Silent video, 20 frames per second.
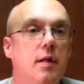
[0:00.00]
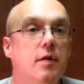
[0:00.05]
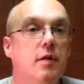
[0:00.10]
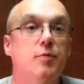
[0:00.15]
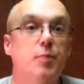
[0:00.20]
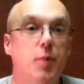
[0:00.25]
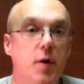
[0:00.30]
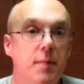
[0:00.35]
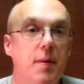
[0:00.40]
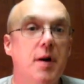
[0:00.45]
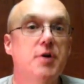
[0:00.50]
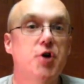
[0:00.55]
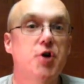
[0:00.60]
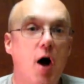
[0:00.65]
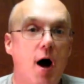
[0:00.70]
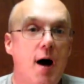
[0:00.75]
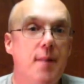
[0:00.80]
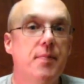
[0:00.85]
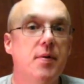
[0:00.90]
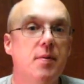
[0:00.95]
It's pretty much
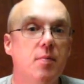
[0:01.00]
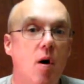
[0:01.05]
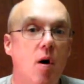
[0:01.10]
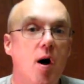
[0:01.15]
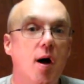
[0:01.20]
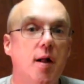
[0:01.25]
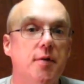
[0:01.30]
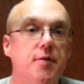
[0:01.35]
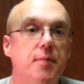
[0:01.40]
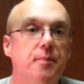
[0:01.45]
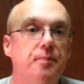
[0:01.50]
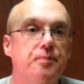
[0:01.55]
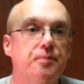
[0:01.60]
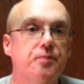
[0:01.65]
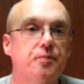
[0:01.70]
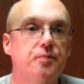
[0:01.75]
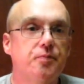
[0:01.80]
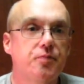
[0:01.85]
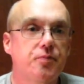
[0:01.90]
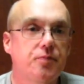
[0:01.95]
hop and malt.
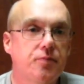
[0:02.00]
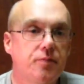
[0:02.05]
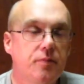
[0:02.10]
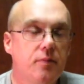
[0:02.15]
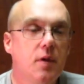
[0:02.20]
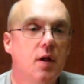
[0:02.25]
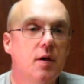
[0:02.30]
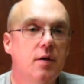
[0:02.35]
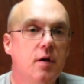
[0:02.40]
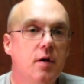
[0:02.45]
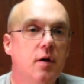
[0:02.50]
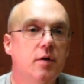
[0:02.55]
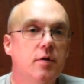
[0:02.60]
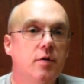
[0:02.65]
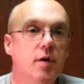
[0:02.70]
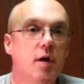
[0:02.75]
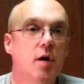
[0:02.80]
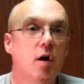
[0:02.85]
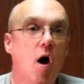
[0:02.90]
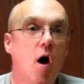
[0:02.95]

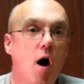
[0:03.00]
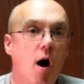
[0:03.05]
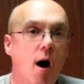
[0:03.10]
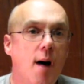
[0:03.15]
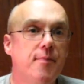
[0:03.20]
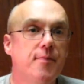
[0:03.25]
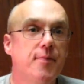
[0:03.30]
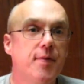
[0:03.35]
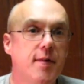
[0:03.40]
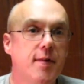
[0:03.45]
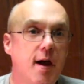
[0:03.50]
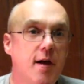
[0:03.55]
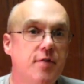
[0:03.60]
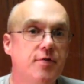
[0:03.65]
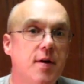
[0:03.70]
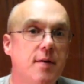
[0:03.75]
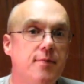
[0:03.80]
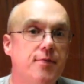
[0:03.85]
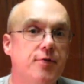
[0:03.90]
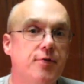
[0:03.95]
You get a hop
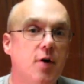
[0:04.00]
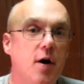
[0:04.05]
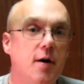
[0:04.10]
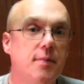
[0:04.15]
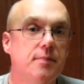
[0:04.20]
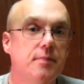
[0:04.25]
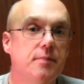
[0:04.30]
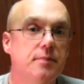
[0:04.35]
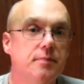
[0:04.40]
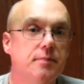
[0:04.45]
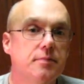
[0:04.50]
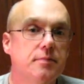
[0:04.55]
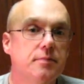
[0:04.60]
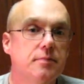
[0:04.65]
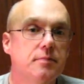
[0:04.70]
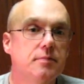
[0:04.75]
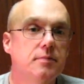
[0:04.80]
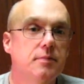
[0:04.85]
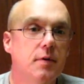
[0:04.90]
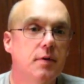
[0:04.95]
taste up front.
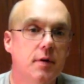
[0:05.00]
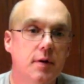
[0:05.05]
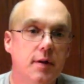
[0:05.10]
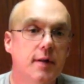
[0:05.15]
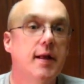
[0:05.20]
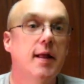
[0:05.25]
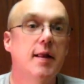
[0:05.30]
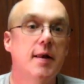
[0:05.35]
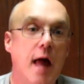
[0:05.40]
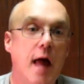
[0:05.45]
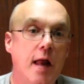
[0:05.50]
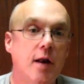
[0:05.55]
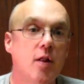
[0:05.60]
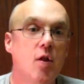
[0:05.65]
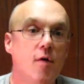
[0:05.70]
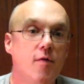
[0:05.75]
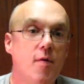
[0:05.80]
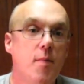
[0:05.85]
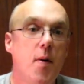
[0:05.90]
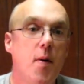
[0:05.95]
Again, not an
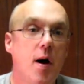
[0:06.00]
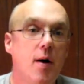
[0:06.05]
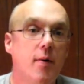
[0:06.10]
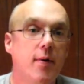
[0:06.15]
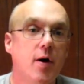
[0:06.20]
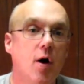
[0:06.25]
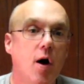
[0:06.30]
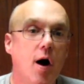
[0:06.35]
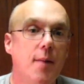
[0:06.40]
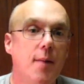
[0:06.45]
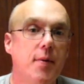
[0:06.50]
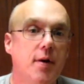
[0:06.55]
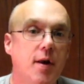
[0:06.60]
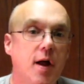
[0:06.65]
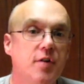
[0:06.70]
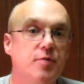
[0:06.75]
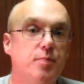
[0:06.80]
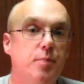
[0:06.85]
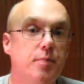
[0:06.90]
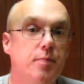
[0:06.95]
overpowering hop, a
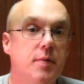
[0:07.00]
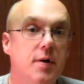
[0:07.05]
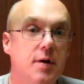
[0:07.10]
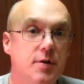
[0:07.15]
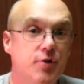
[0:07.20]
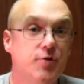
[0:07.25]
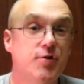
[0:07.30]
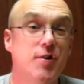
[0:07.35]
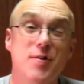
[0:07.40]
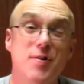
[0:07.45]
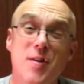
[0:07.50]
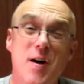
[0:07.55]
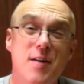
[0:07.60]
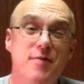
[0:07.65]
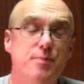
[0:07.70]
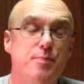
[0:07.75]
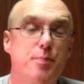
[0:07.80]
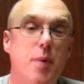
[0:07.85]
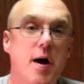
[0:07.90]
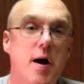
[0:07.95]
nice, just
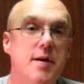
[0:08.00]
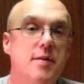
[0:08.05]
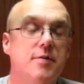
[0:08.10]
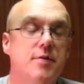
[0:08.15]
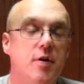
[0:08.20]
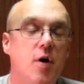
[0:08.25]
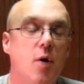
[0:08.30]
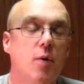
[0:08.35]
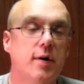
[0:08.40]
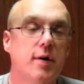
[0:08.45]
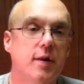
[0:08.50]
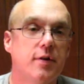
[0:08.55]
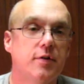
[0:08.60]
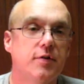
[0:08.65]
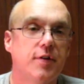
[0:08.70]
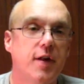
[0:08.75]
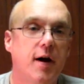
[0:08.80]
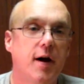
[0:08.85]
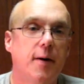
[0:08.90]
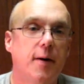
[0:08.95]
enough bite to know that
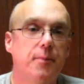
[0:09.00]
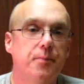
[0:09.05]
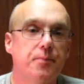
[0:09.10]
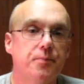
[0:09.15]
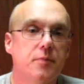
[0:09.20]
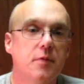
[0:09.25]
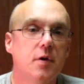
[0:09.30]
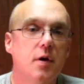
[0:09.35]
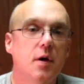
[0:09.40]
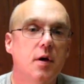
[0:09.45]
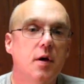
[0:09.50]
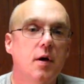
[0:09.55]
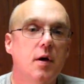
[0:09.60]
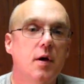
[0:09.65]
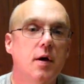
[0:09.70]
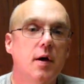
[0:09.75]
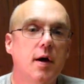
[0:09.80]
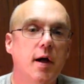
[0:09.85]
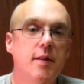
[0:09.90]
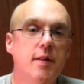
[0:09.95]
it's there.
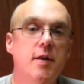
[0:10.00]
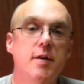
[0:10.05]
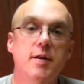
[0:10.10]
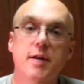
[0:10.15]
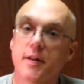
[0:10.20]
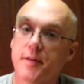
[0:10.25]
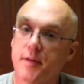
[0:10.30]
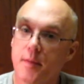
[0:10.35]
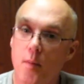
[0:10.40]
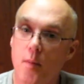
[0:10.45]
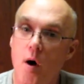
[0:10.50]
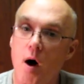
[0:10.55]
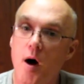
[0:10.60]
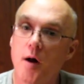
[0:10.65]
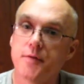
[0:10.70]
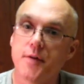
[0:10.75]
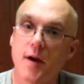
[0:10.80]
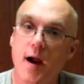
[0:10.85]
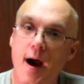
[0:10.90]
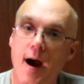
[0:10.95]
And then you get the
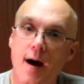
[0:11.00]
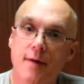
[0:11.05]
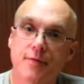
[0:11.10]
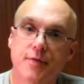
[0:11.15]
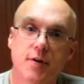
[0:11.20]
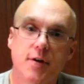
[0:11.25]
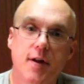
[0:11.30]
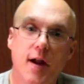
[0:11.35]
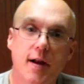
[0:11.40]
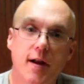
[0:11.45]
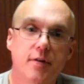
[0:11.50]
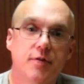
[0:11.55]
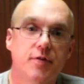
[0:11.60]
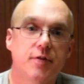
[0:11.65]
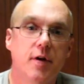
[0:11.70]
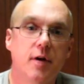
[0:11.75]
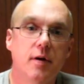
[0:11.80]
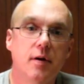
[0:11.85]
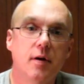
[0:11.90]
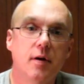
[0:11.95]
malt aftertaste.